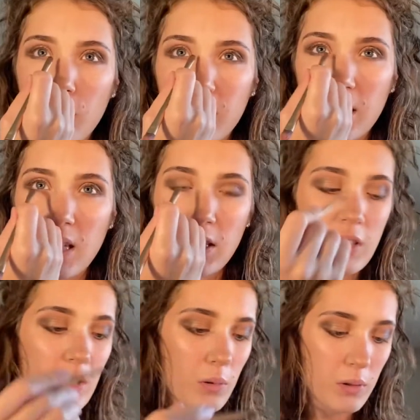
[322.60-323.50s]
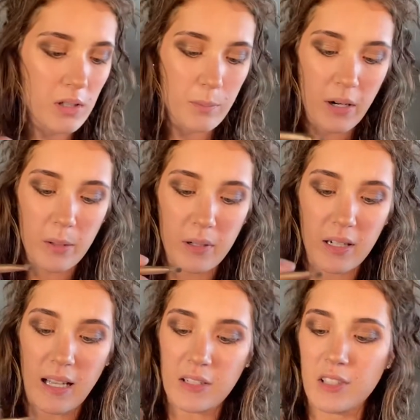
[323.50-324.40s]
the inner corner part, we're
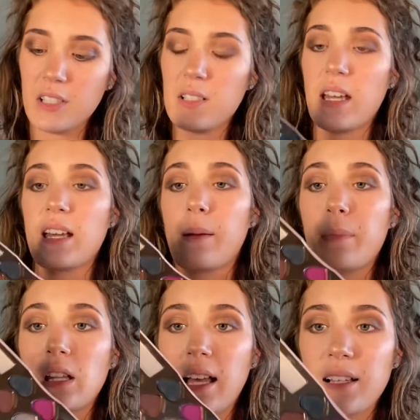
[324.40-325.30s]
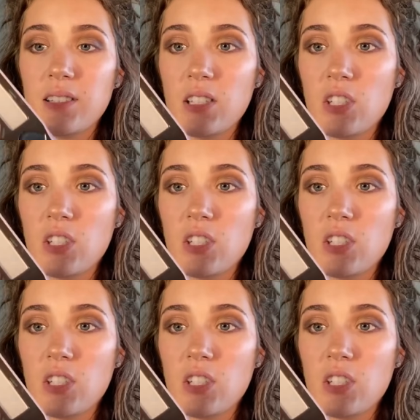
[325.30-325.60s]
actually going to take molasses